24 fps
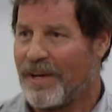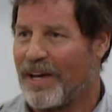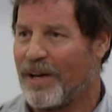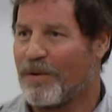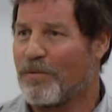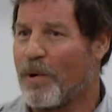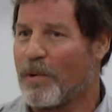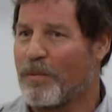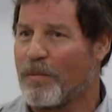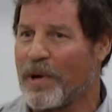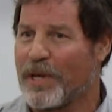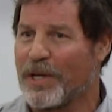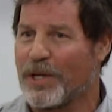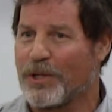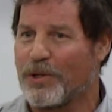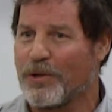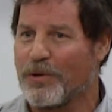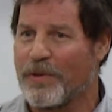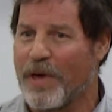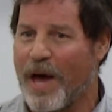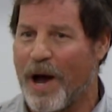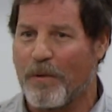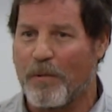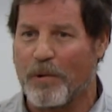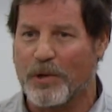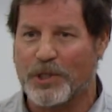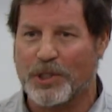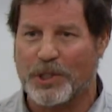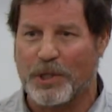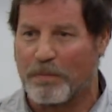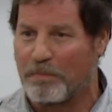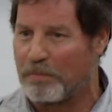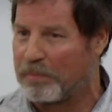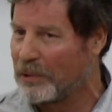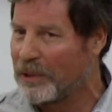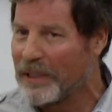And one way to do that was
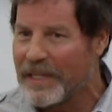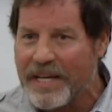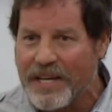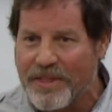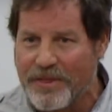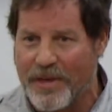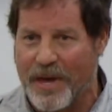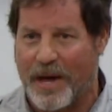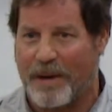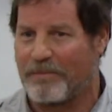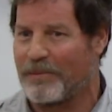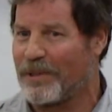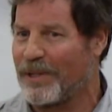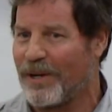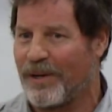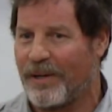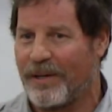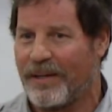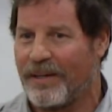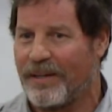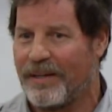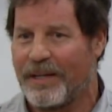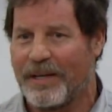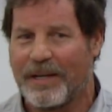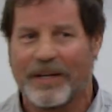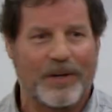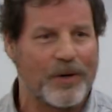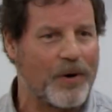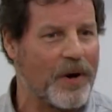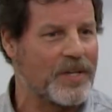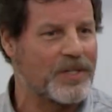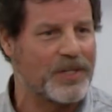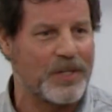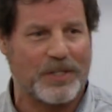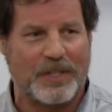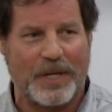to bleed them. It
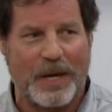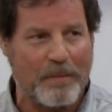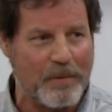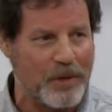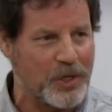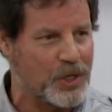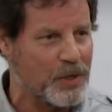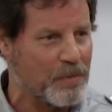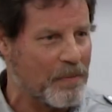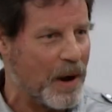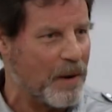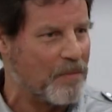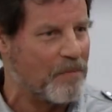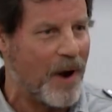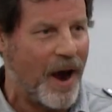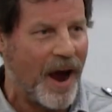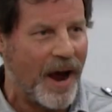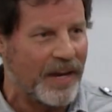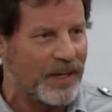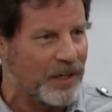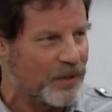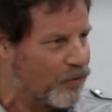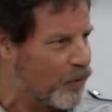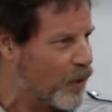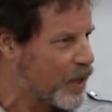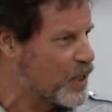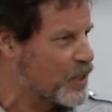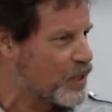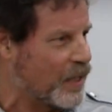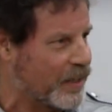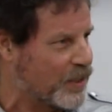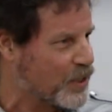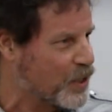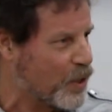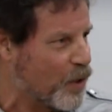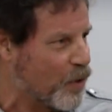creates this image in my mind of what it's
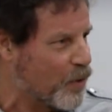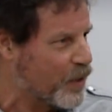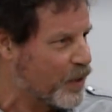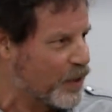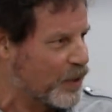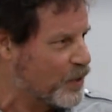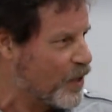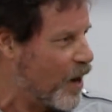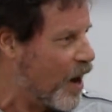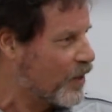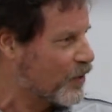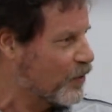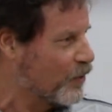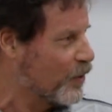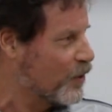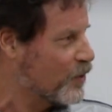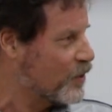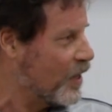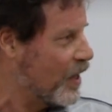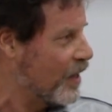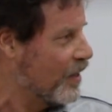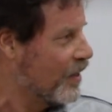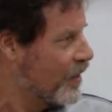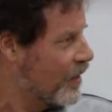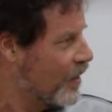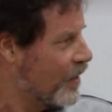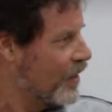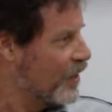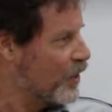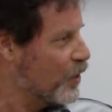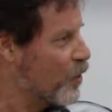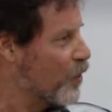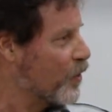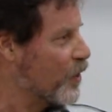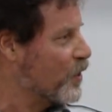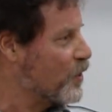like to go to the doctor in those days.
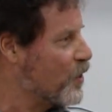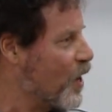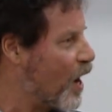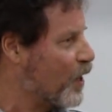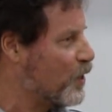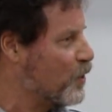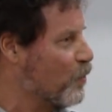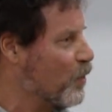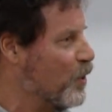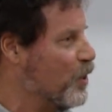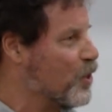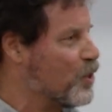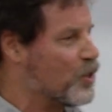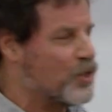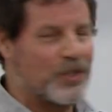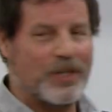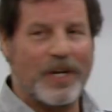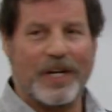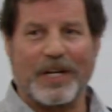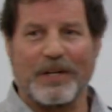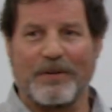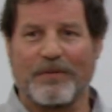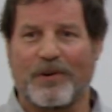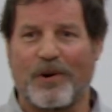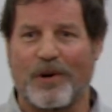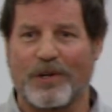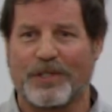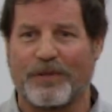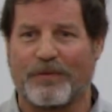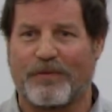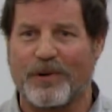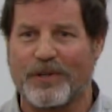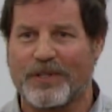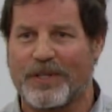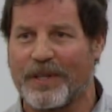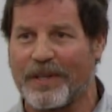You go to the doctor when you're sick, and of course
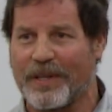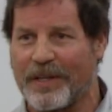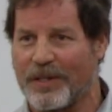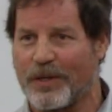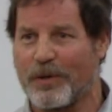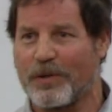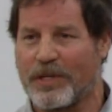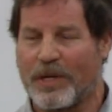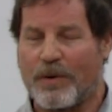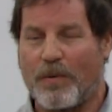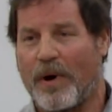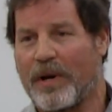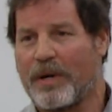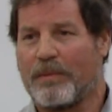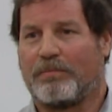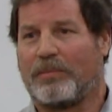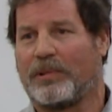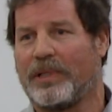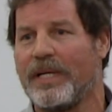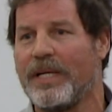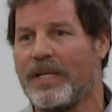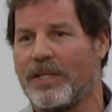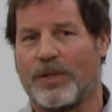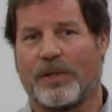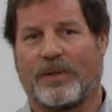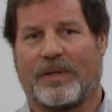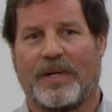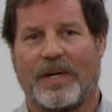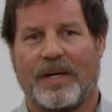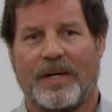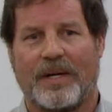the first thing they do is they want to bleed you.